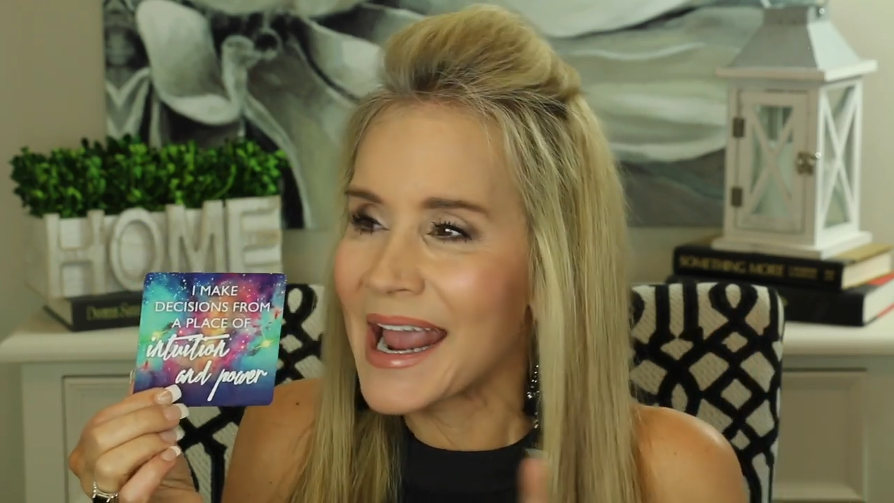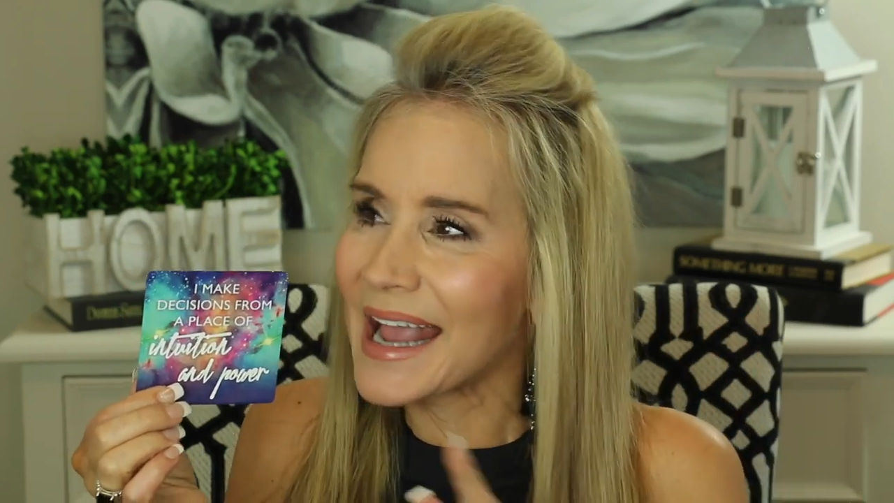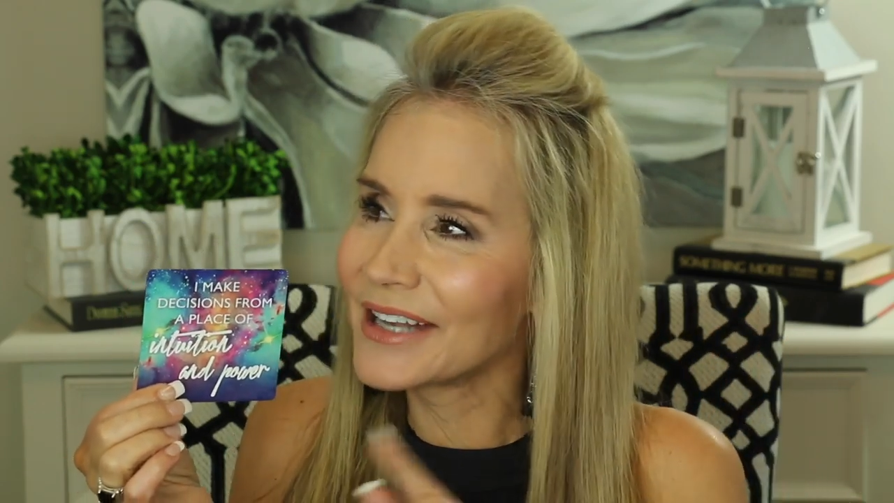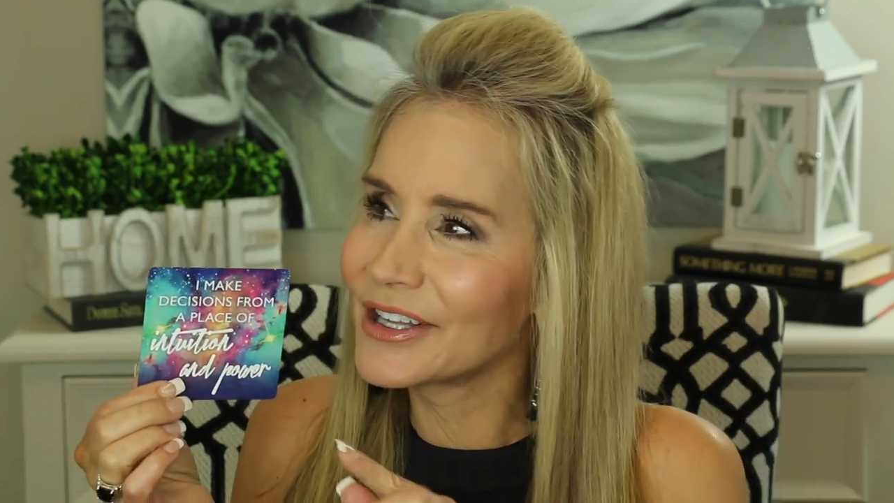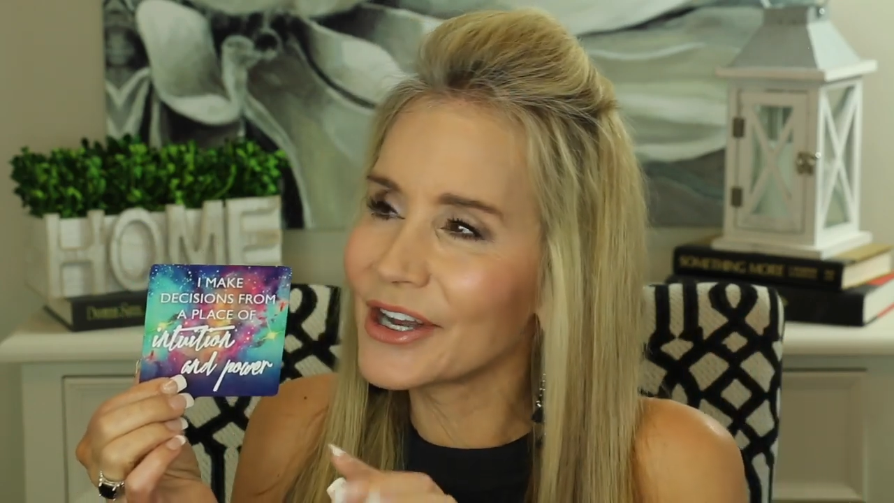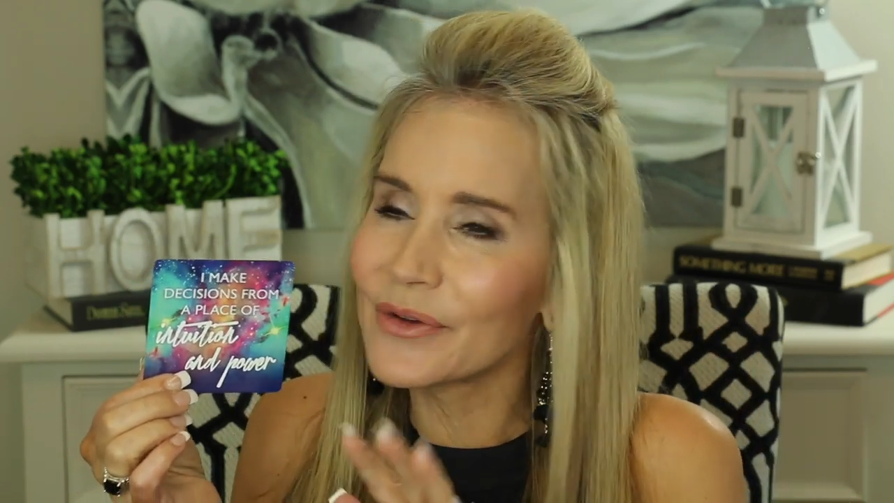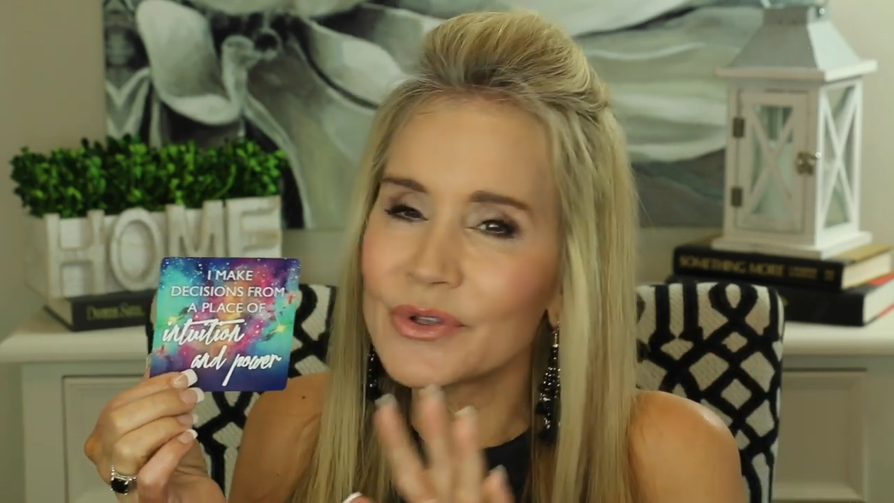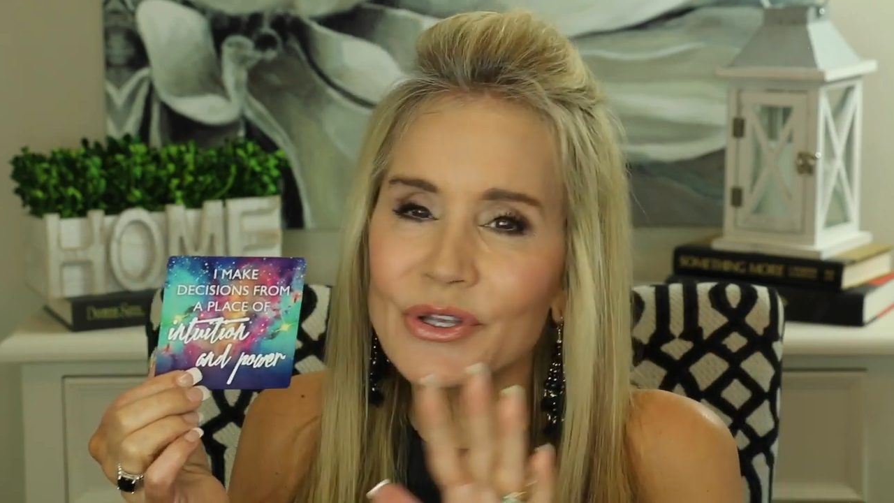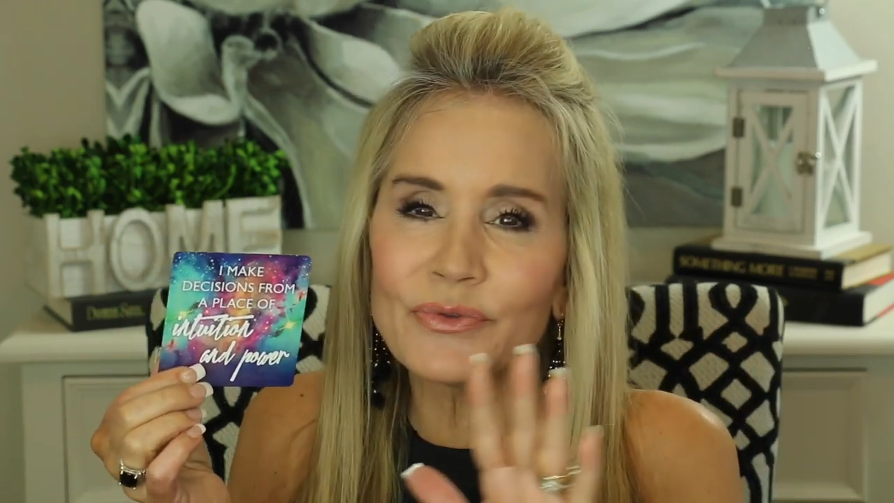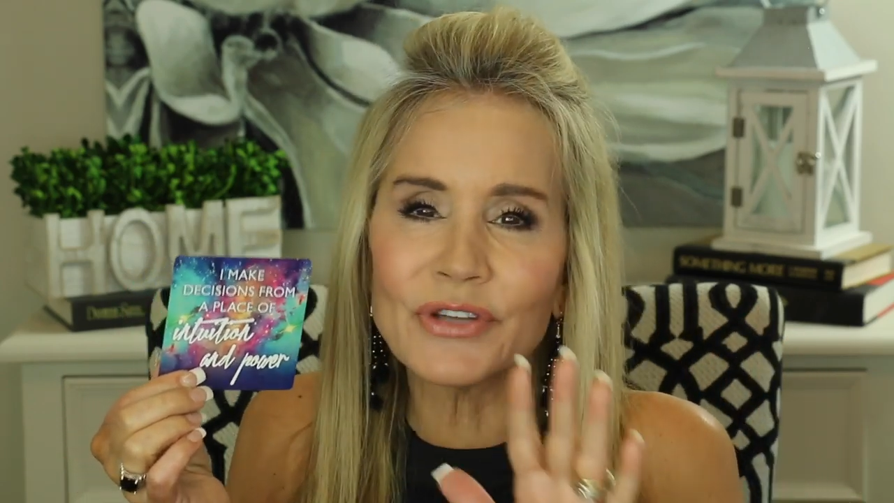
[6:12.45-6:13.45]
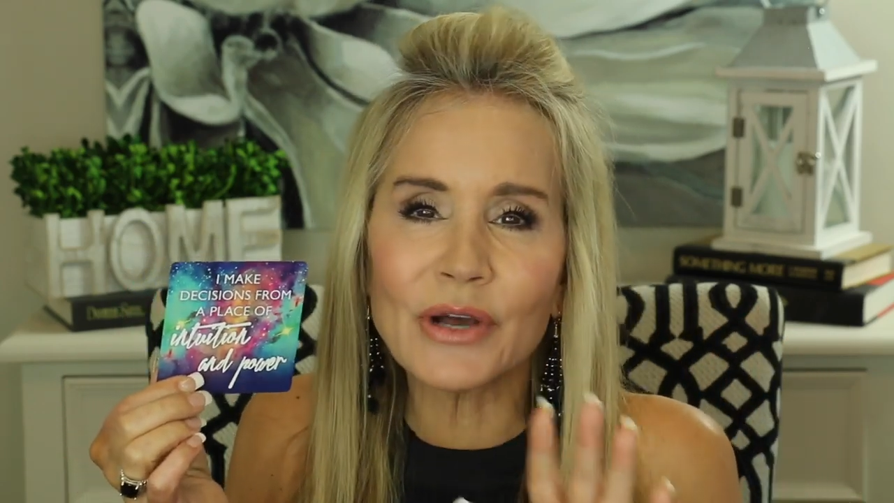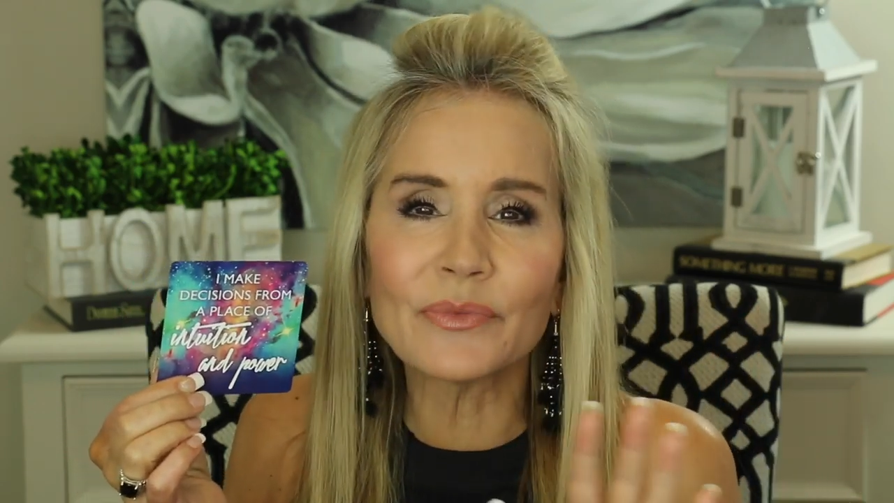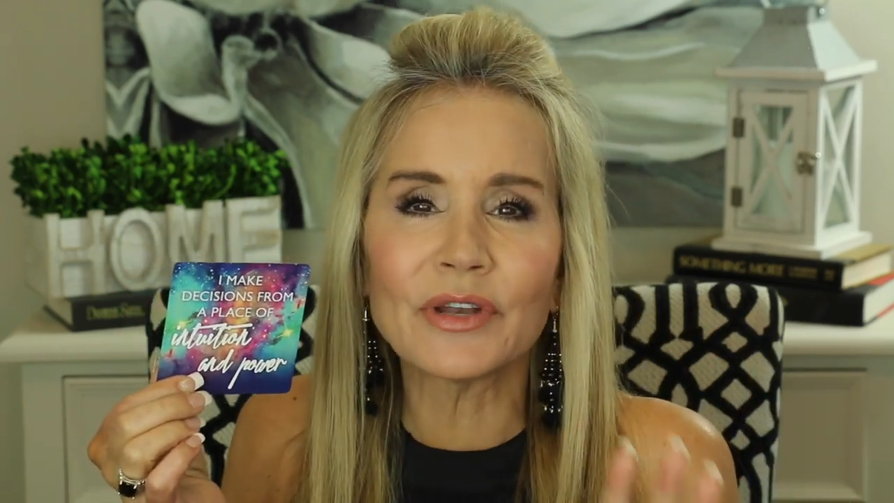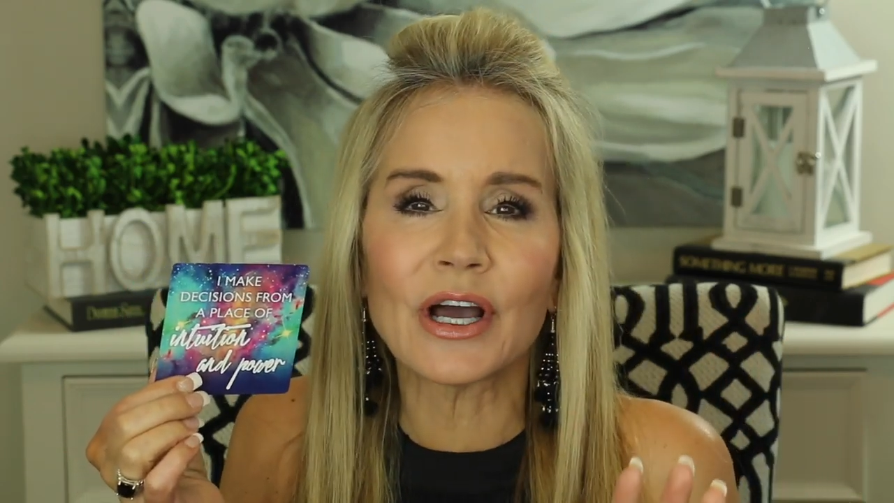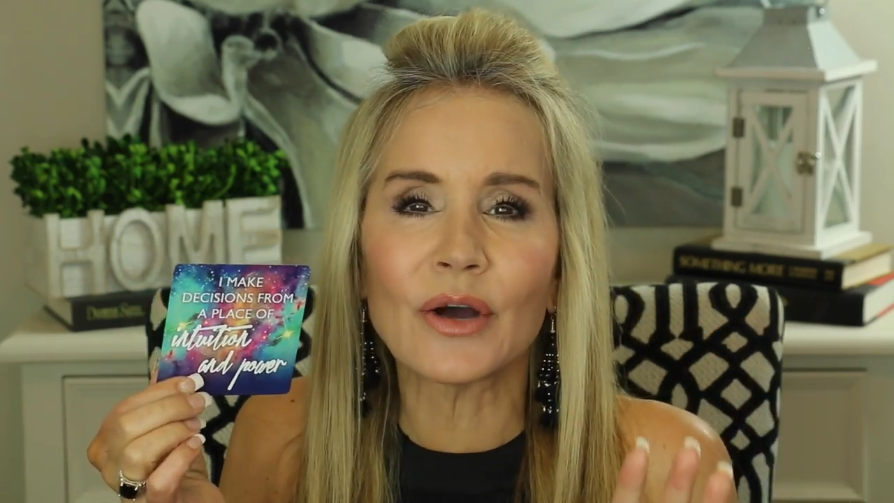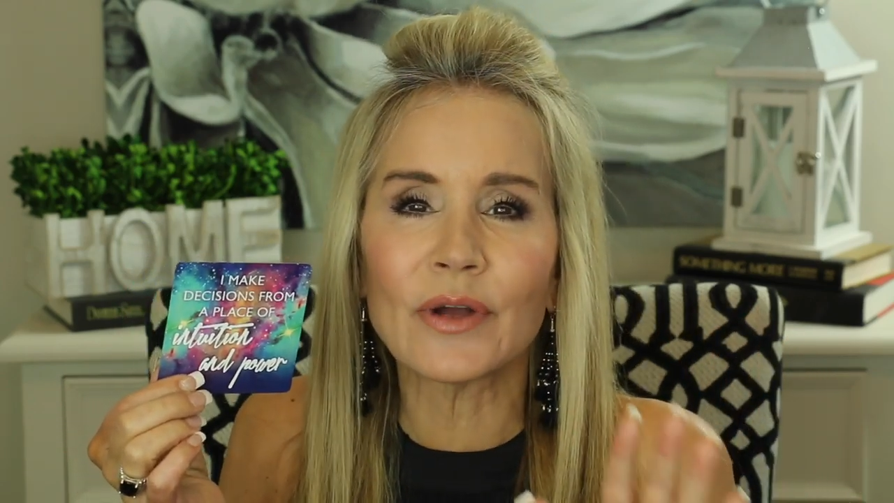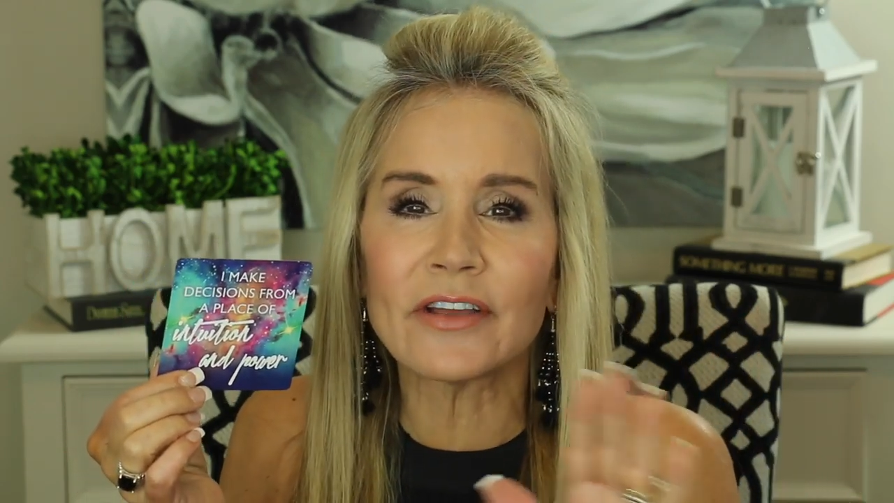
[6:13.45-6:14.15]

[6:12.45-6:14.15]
And you know, you don't know